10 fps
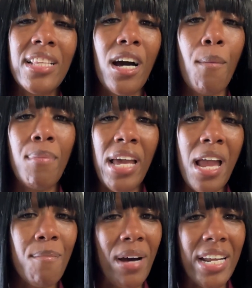a
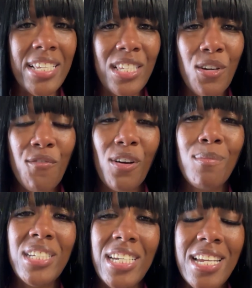black bodysuit from
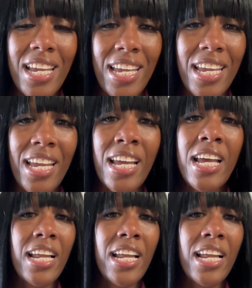Shein.